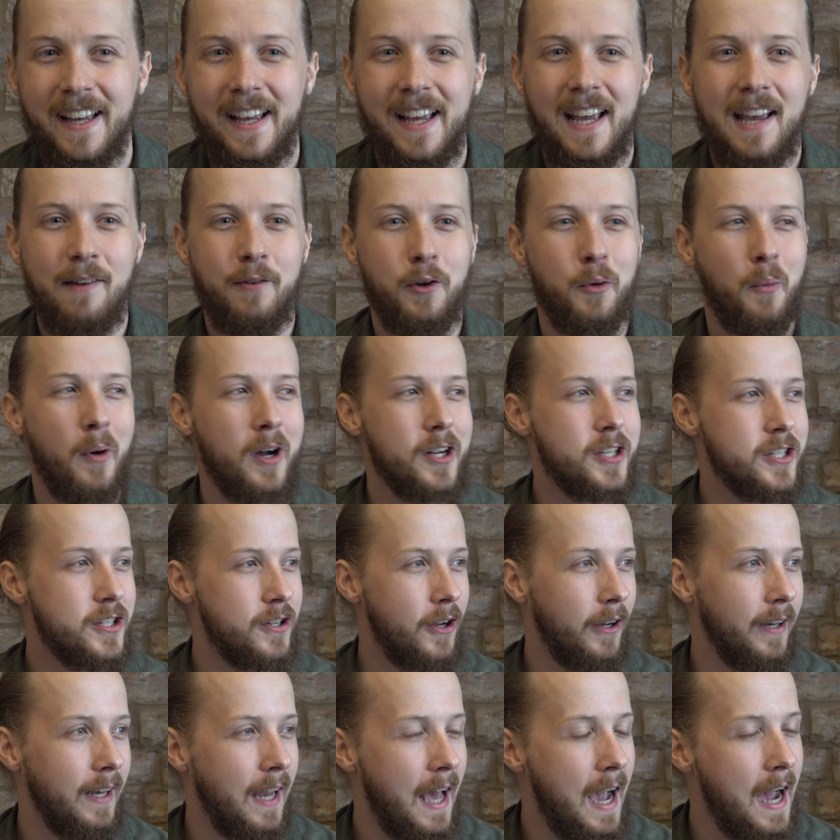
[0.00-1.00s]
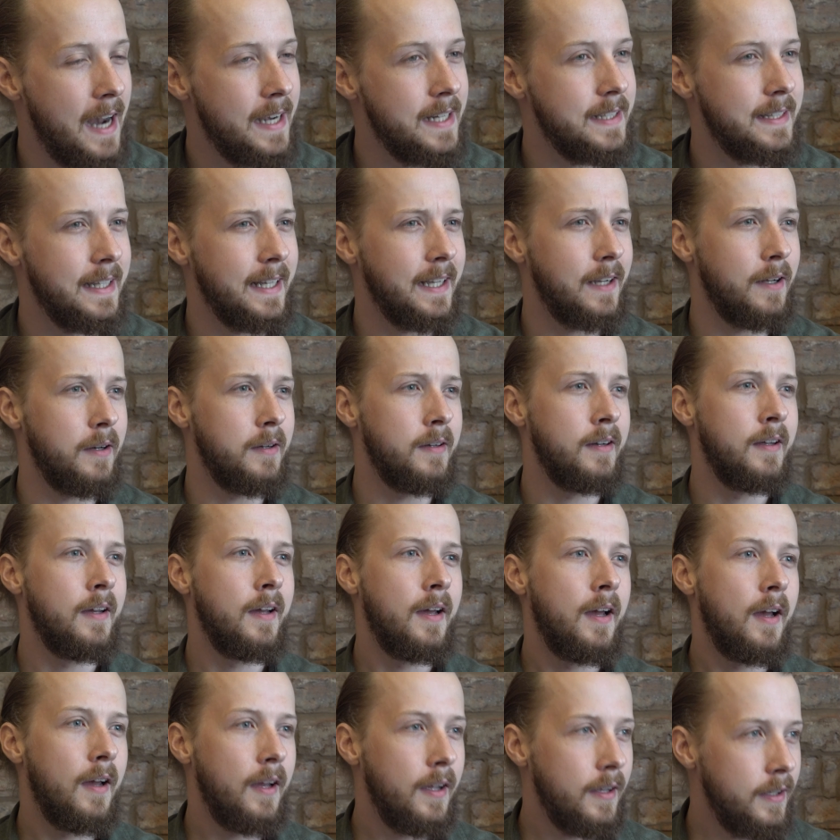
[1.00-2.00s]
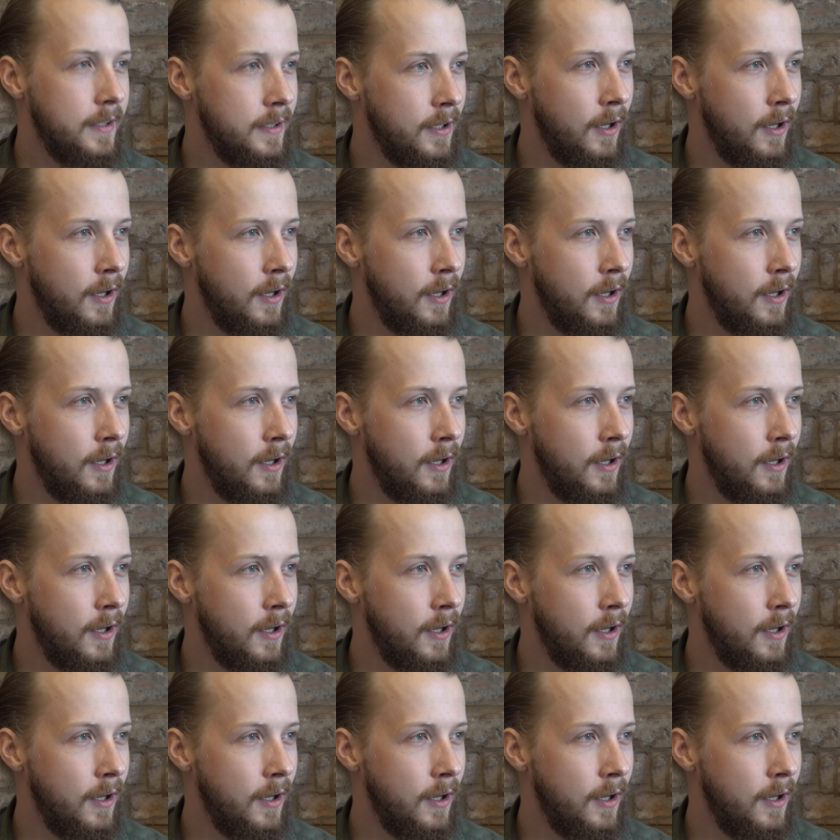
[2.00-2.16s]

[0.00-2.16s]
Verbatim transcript: If you're watching online, you're thinking, you